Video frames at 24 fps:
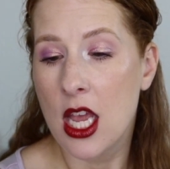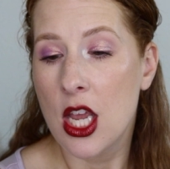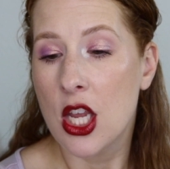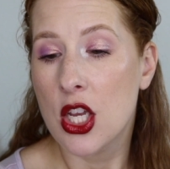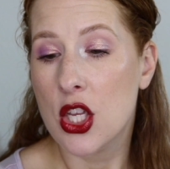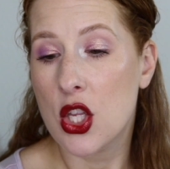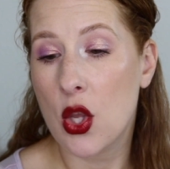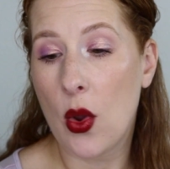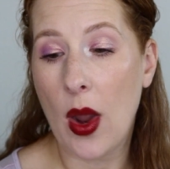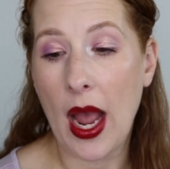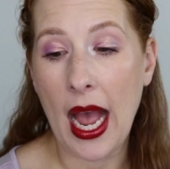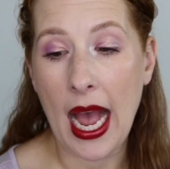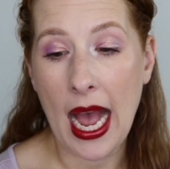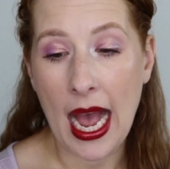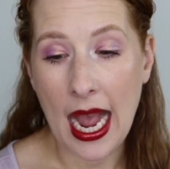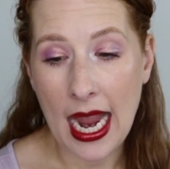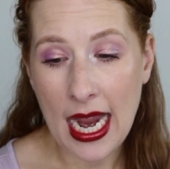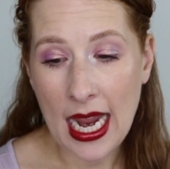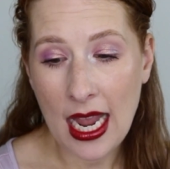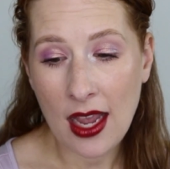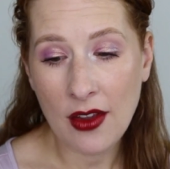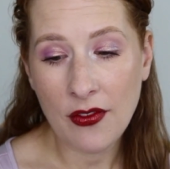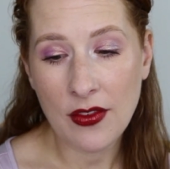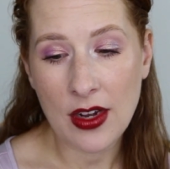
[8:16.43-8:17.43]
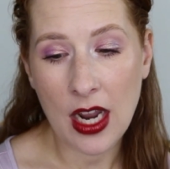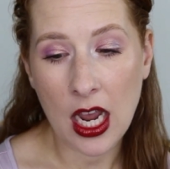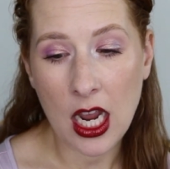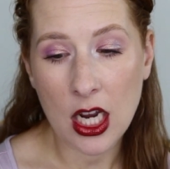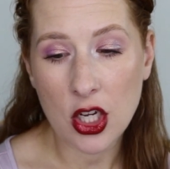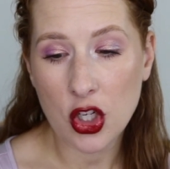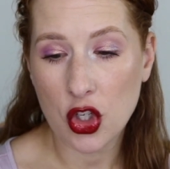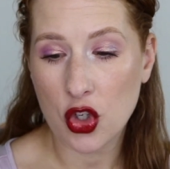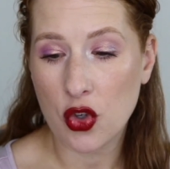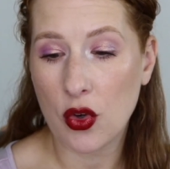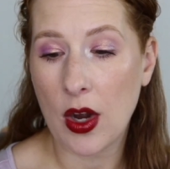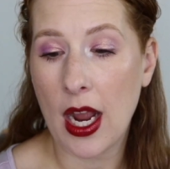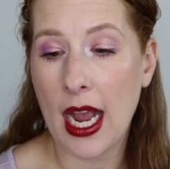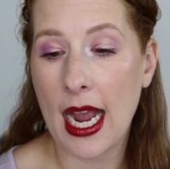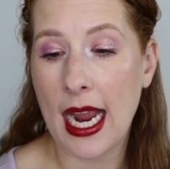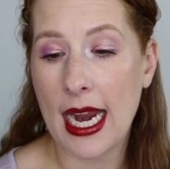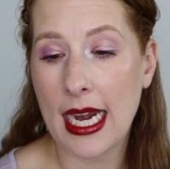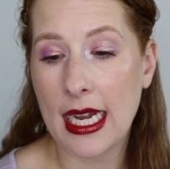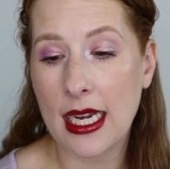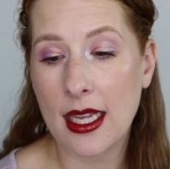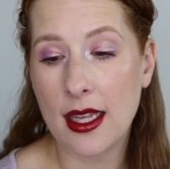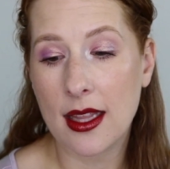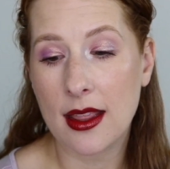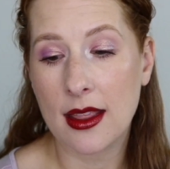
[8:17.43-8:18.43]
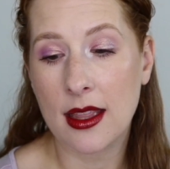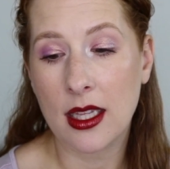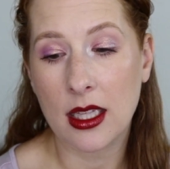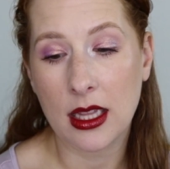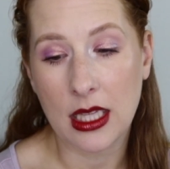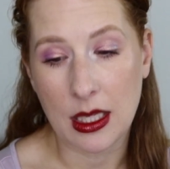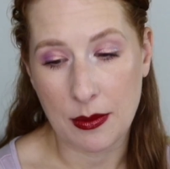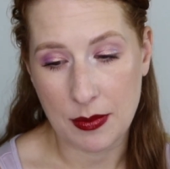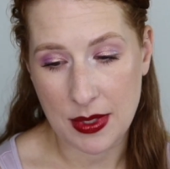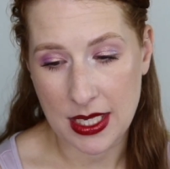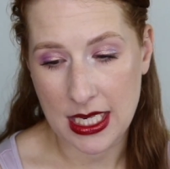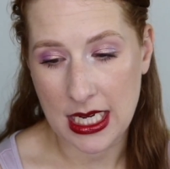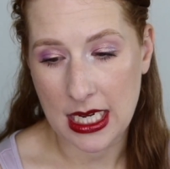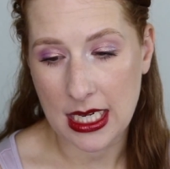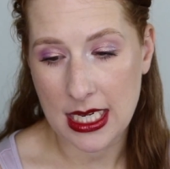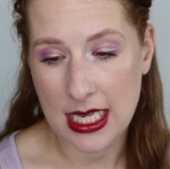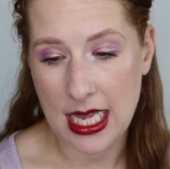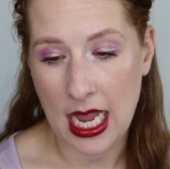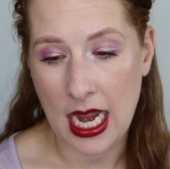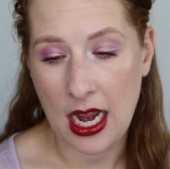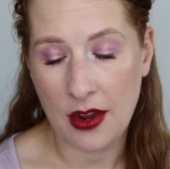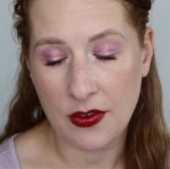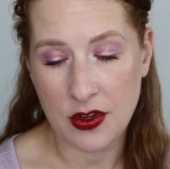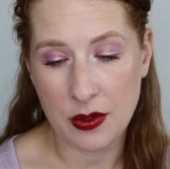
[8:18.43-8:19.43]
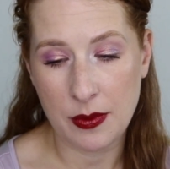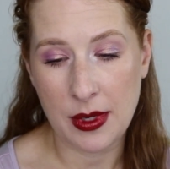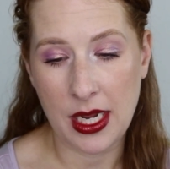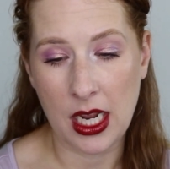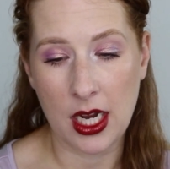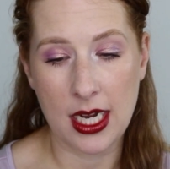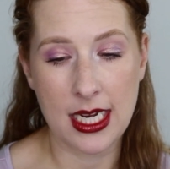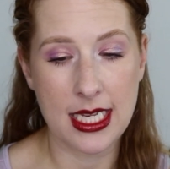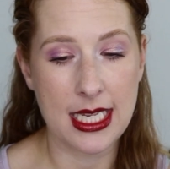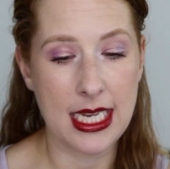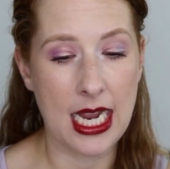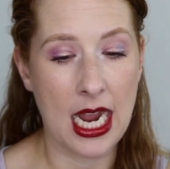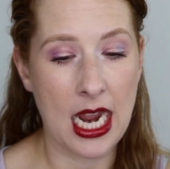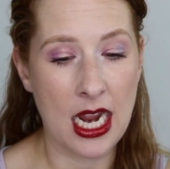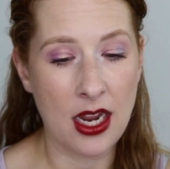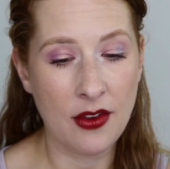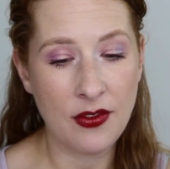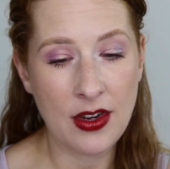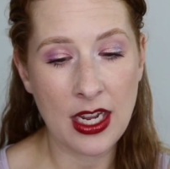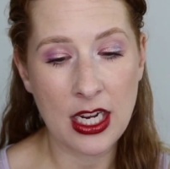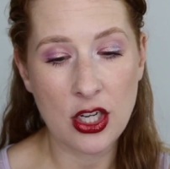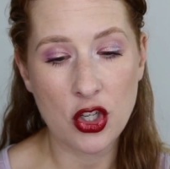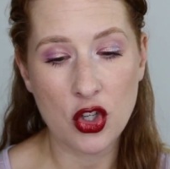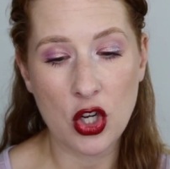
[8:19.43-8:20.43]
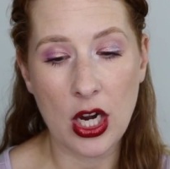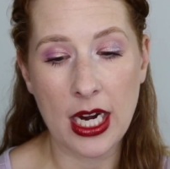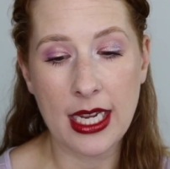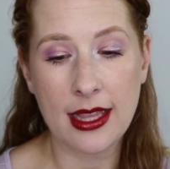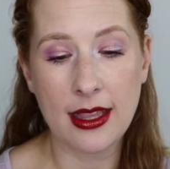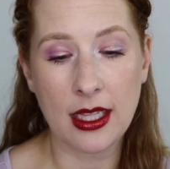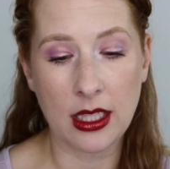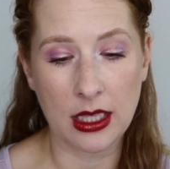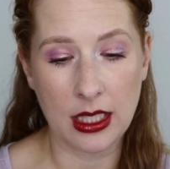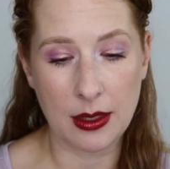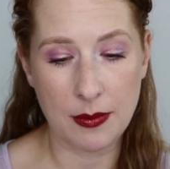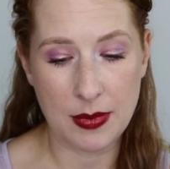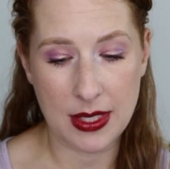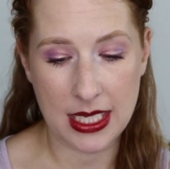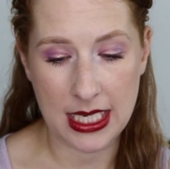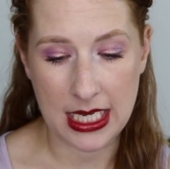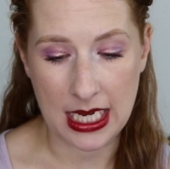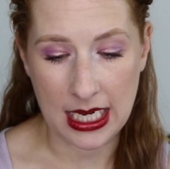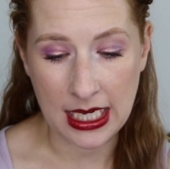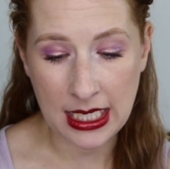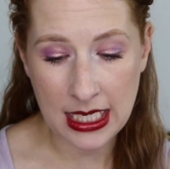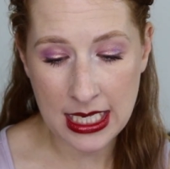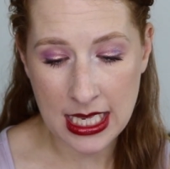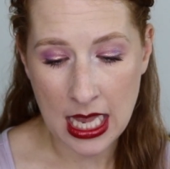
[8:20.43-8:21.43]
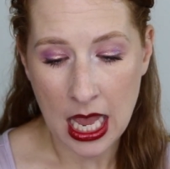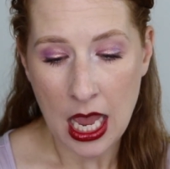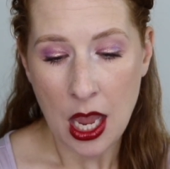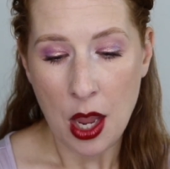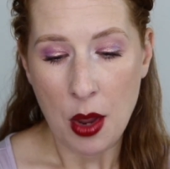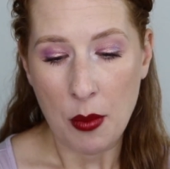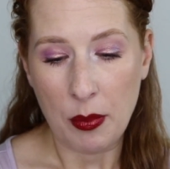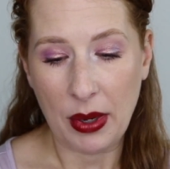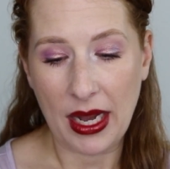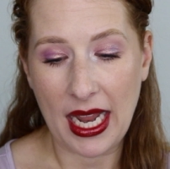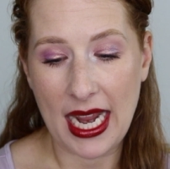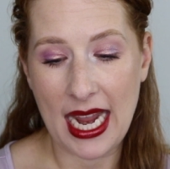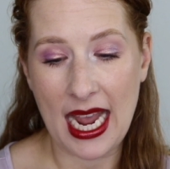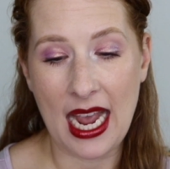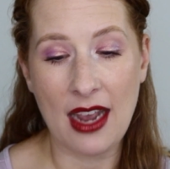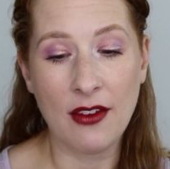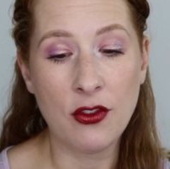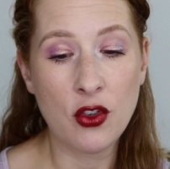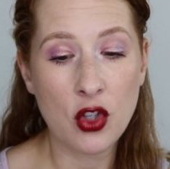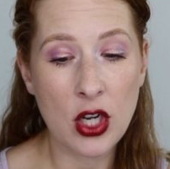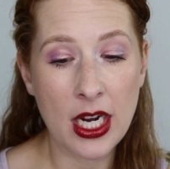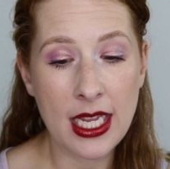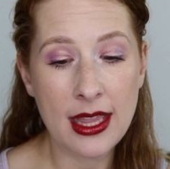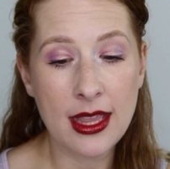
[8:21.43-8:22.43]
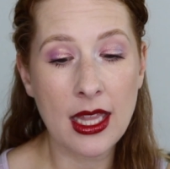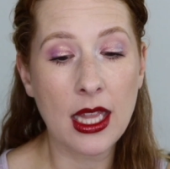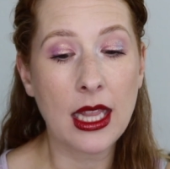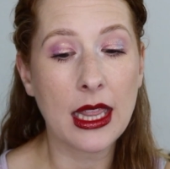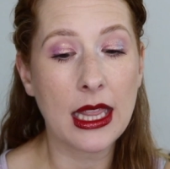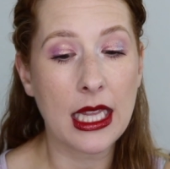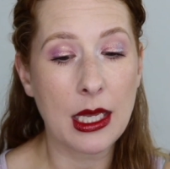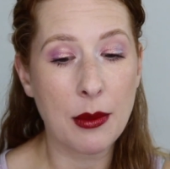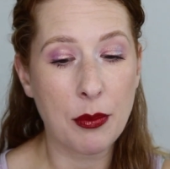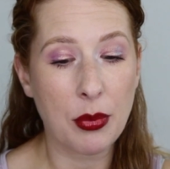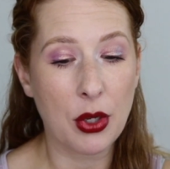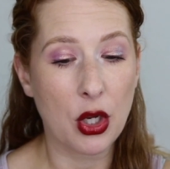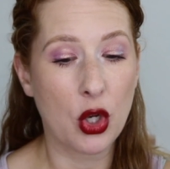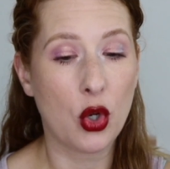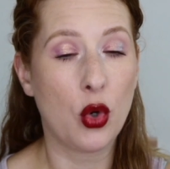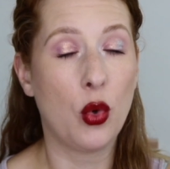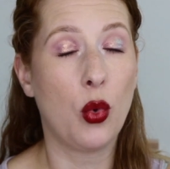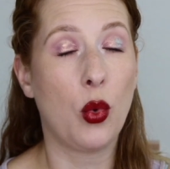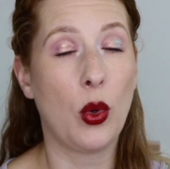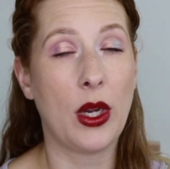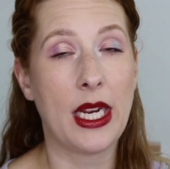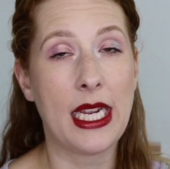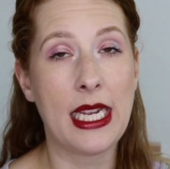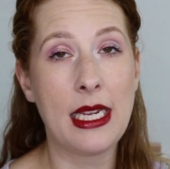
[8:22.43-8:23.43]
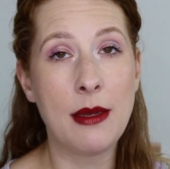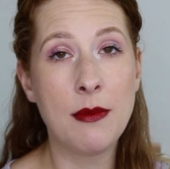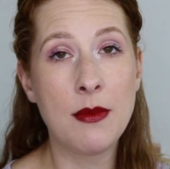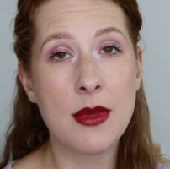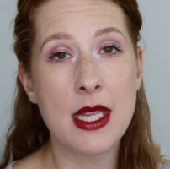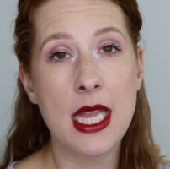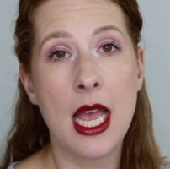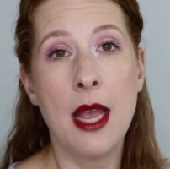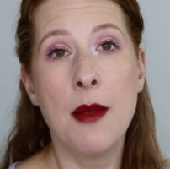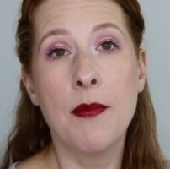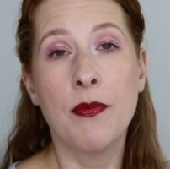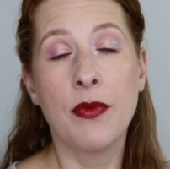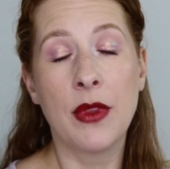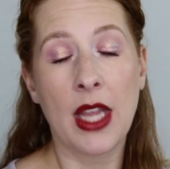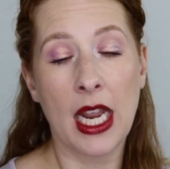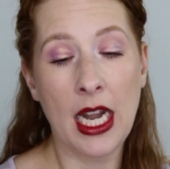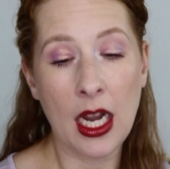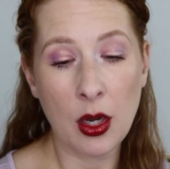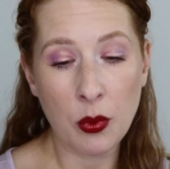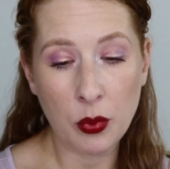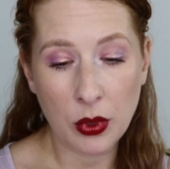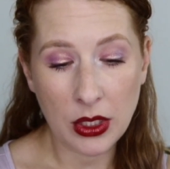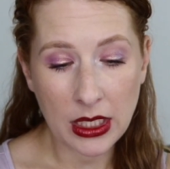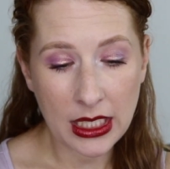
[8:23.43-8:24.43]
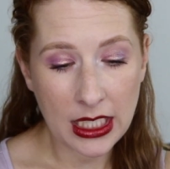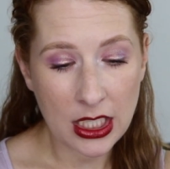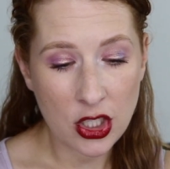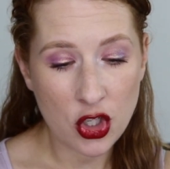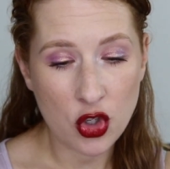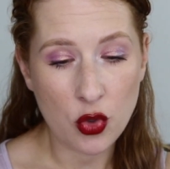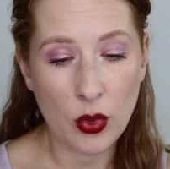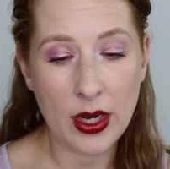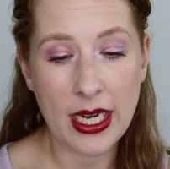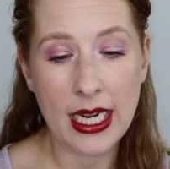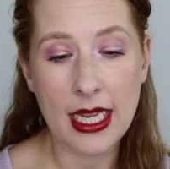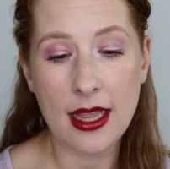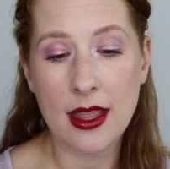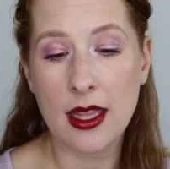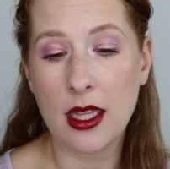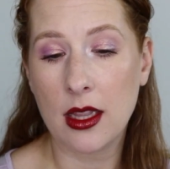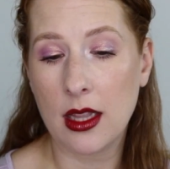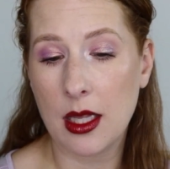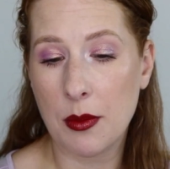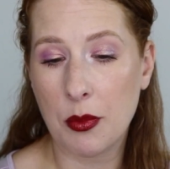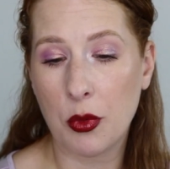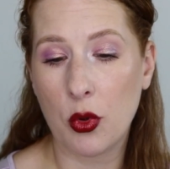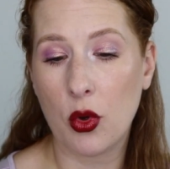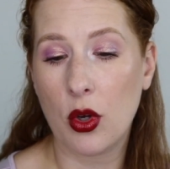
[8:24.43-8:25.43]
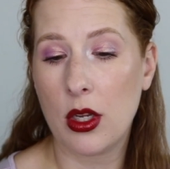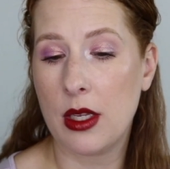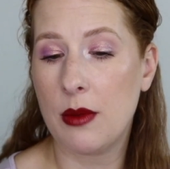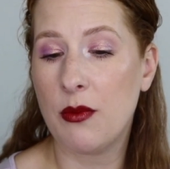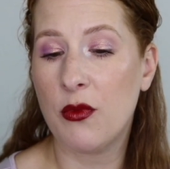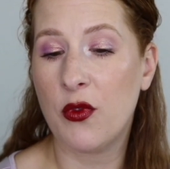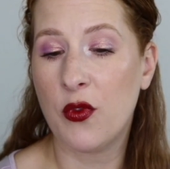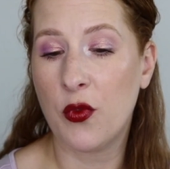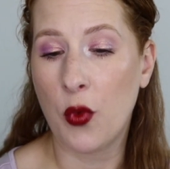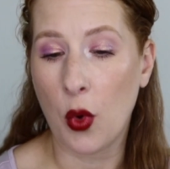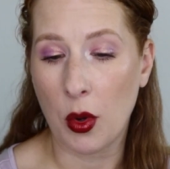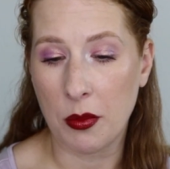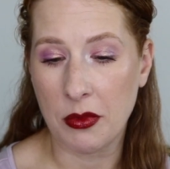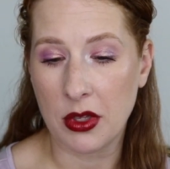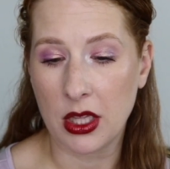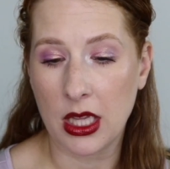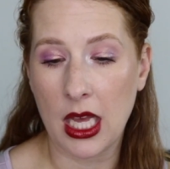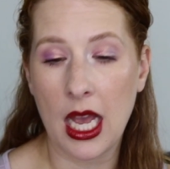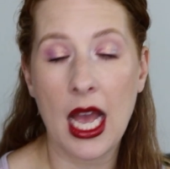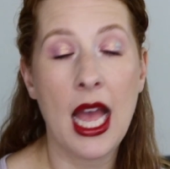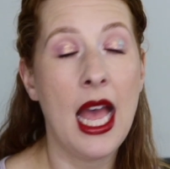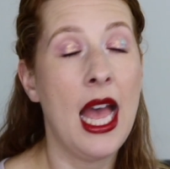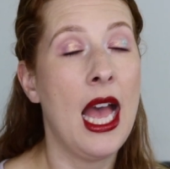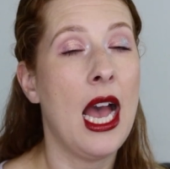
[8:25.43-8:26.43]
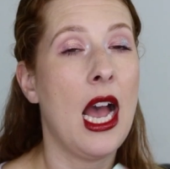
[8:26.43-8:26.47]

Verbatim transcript: So I have not tried the lipsticks. I have to be honest. I have not tried the lipsticks, but I have tried the lip creams and I really enjoyed the lip cream formula.